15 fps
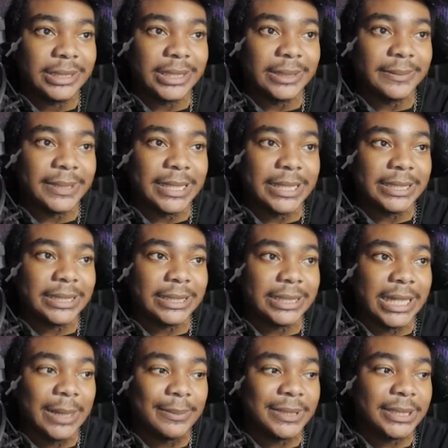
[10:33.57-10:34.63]
some days just
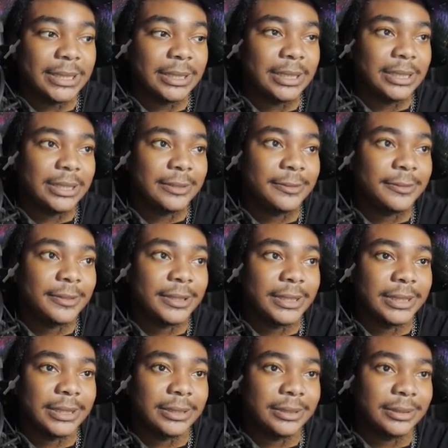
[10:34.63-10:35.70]
happens in life,
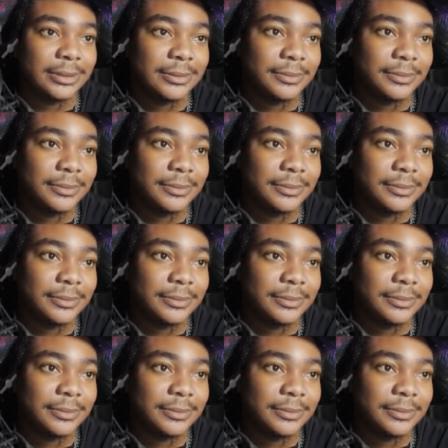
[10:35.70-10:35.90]
and